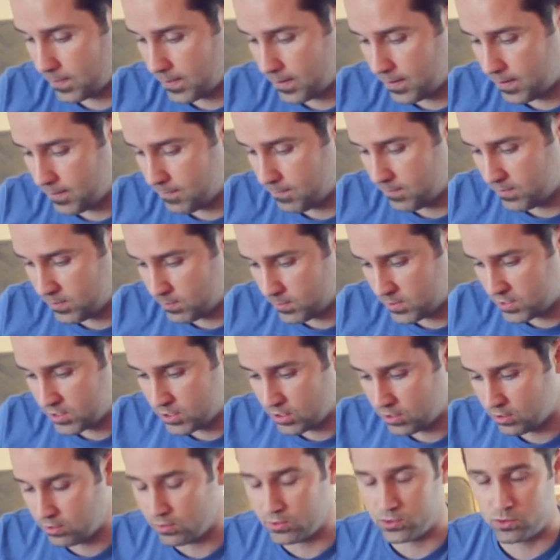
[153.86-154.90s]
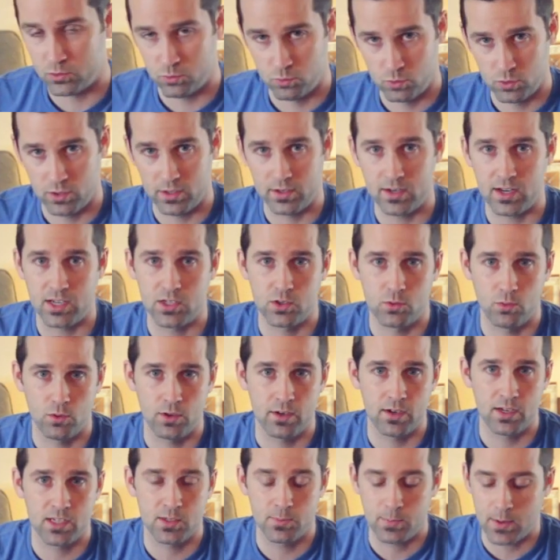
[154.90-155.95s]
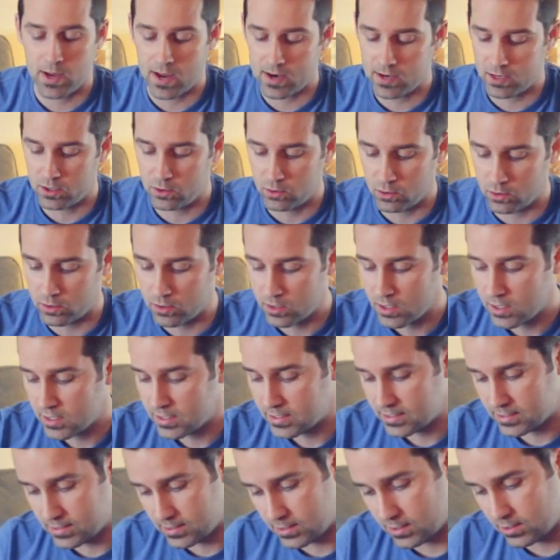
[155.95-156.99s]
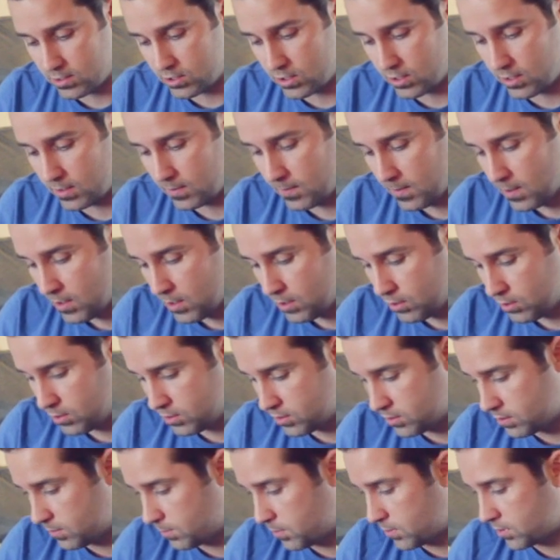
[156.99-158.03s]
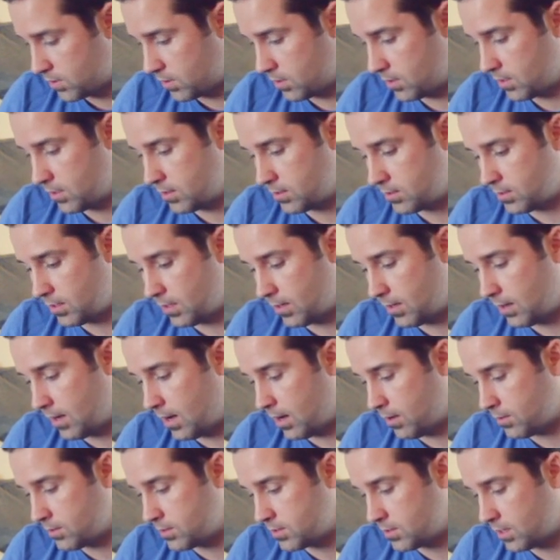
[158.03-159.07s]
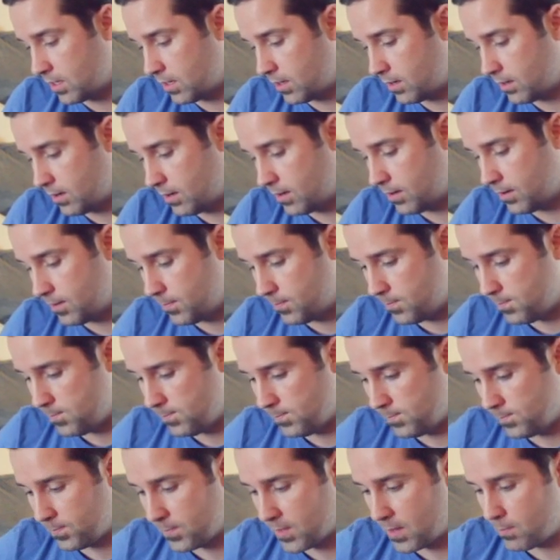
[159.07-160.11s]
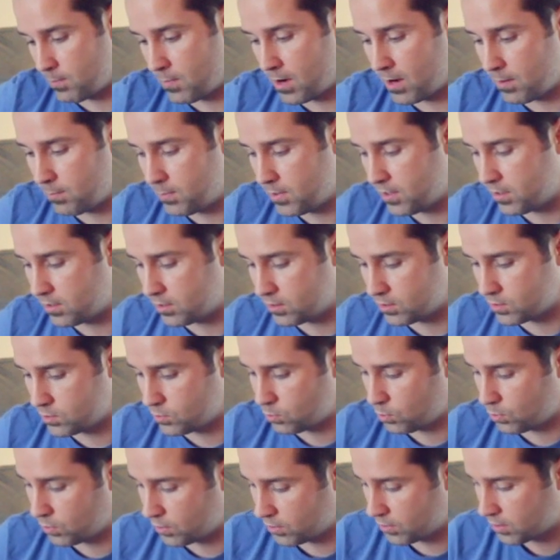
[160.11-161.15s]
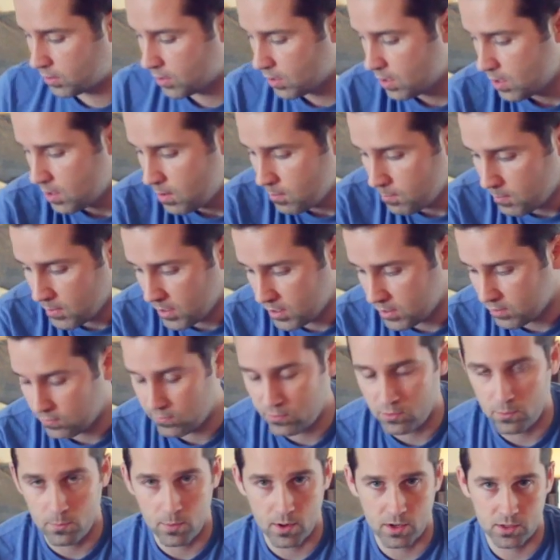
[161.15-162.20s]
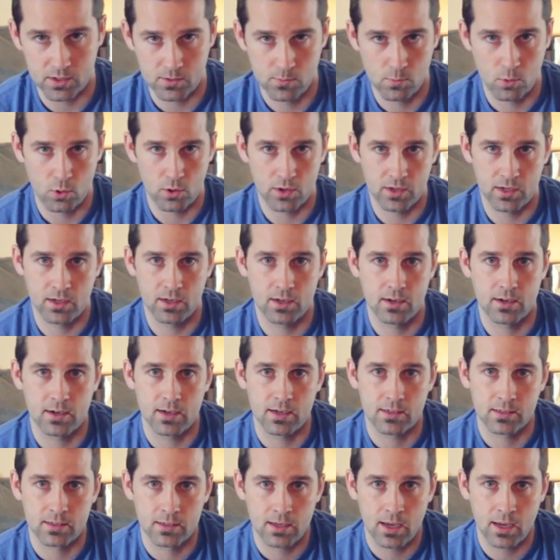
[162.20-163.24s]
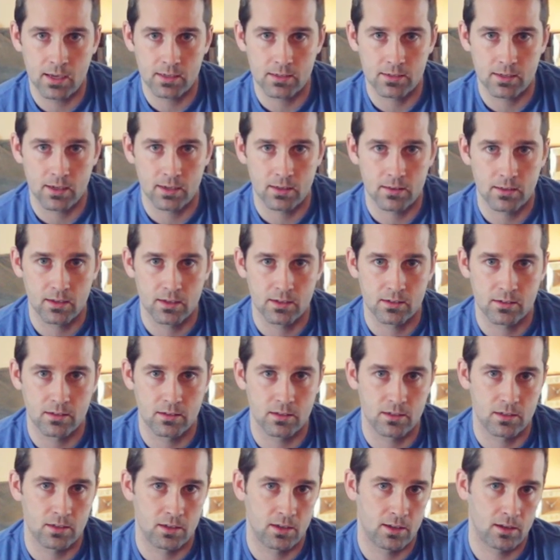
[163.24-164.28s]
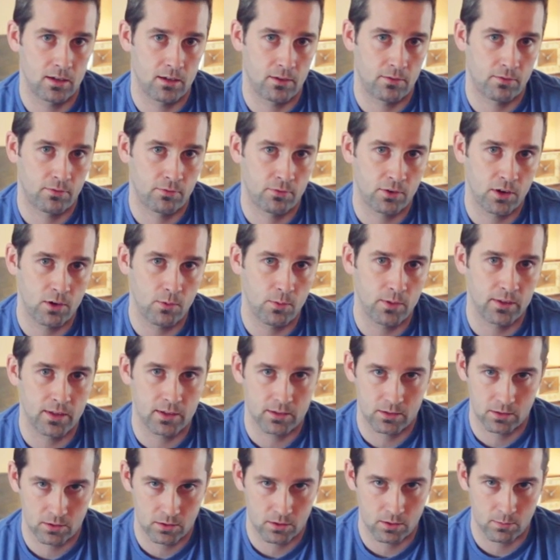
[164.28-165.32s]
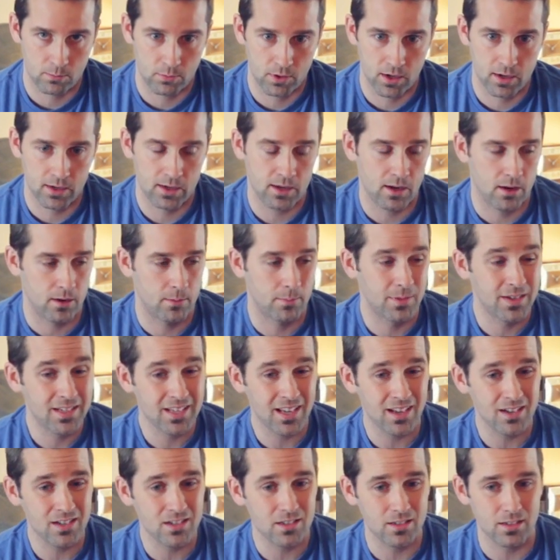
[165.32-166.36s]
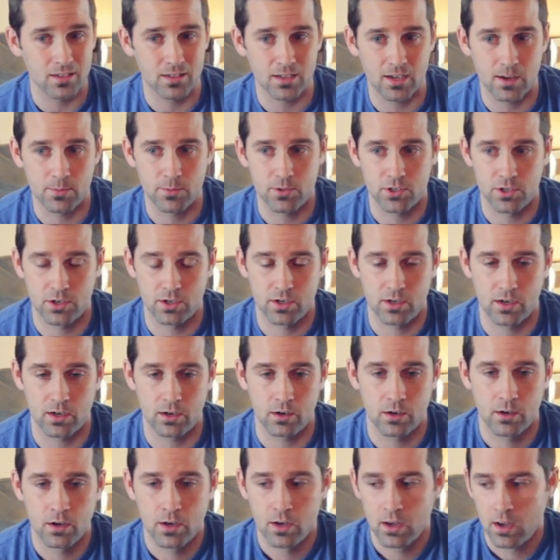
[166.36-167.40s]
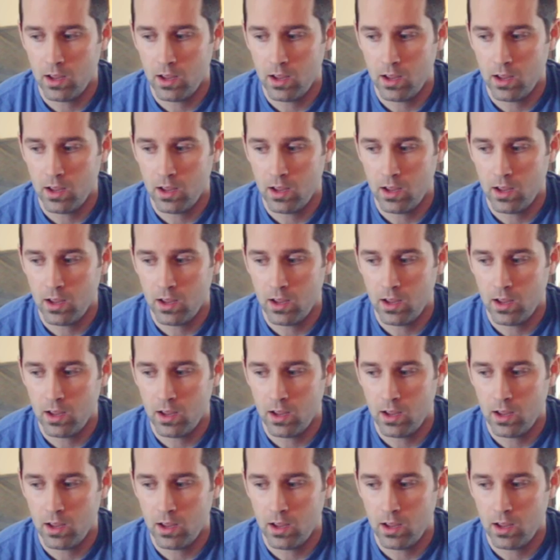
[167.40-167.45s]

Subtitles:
and the material is really nice padding, good stitching, good zippers on the inside and outside. In my opinion, it's worth paying a few bucks more to get a nice case like this than to get a free one that's just going to break down and potentially damage your gear.